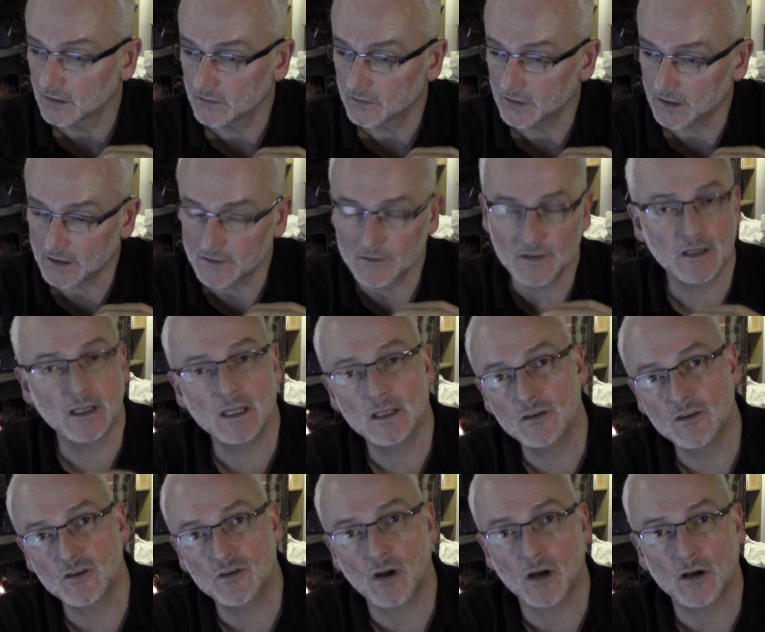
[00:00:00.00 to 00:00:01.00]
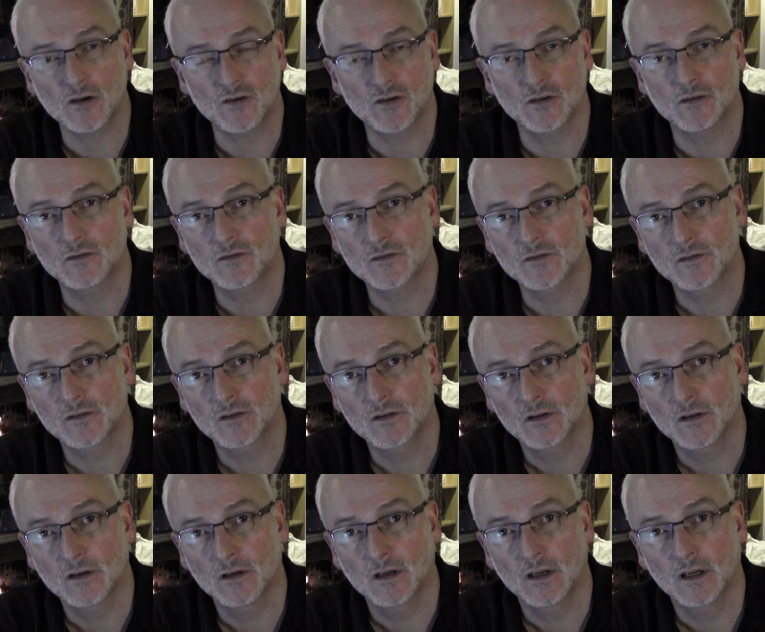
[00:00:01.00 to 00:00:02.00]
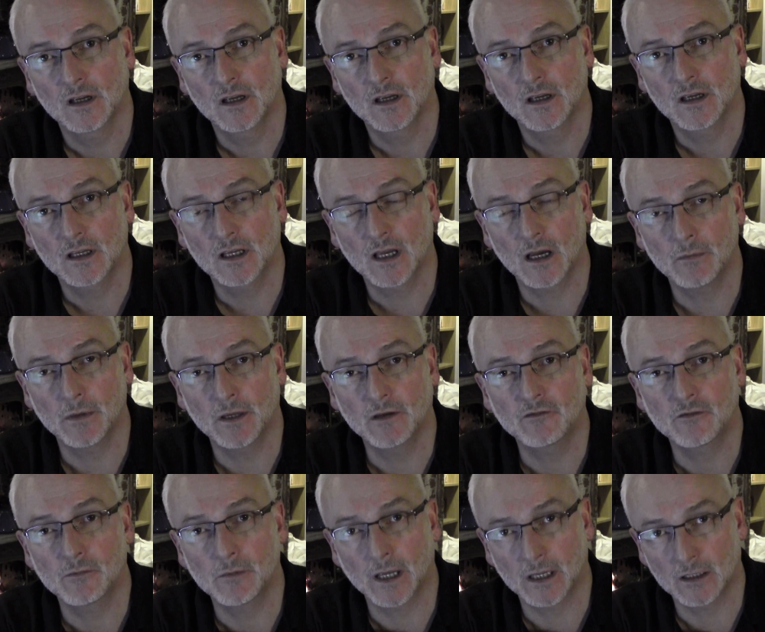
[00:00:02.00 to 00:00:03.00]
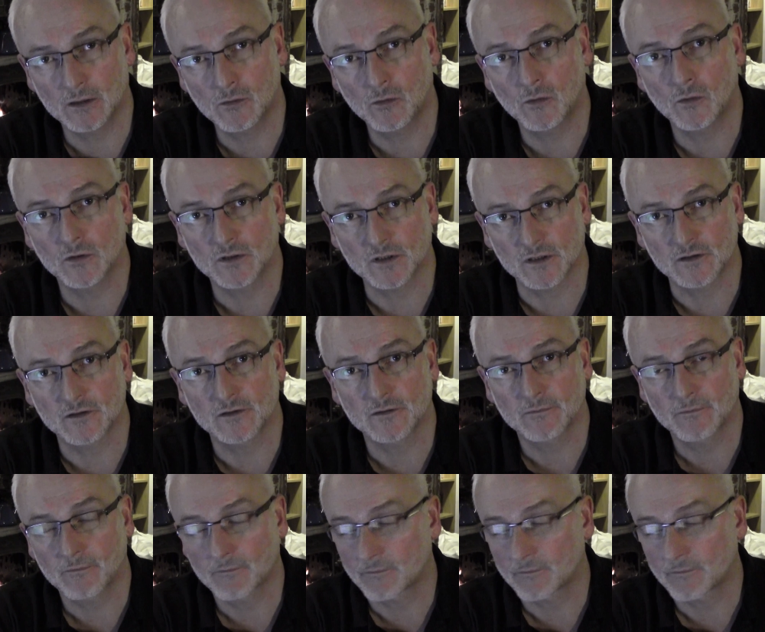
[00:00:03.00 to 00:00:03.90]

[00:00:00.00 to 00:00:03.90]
These are the instructions coming from headquarters.